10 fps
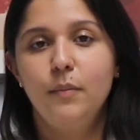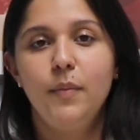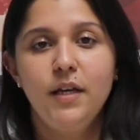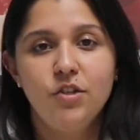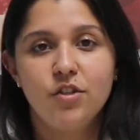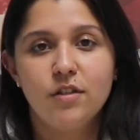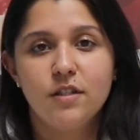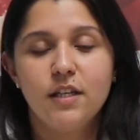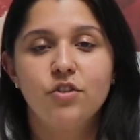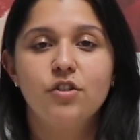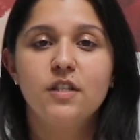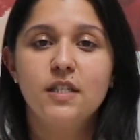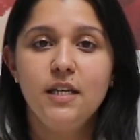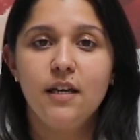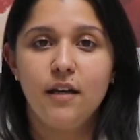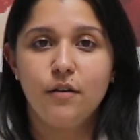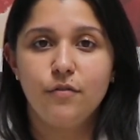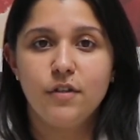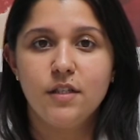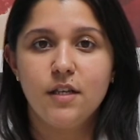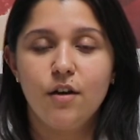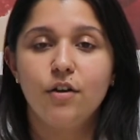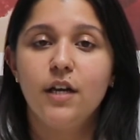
Patients that should seek egg freezing are